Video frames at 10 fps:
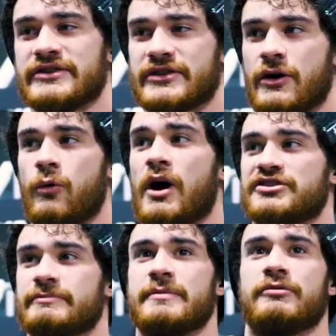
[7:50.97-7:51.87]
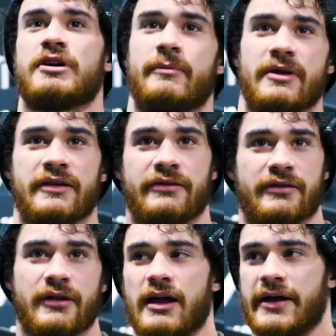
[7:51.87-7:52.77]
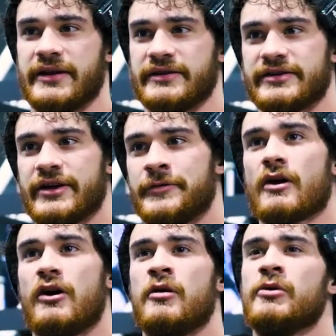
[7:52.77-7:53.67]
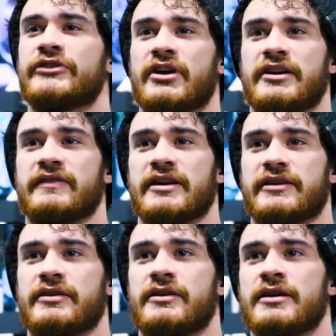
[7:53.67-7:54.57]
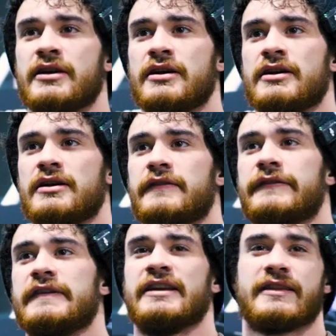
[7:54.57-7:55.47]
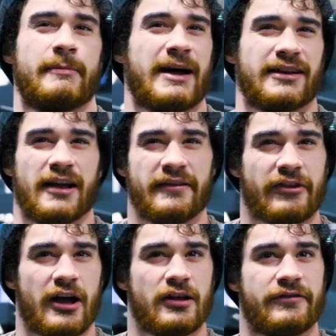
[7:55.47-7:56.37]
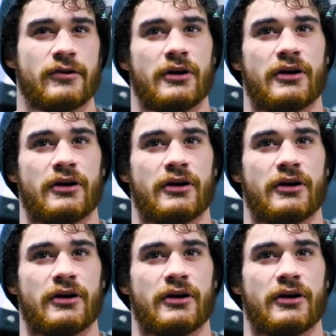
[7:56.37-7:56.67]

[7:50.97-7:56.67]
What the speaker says: is watching people come in and almost kind of like feeding them a bad lifestyle, if you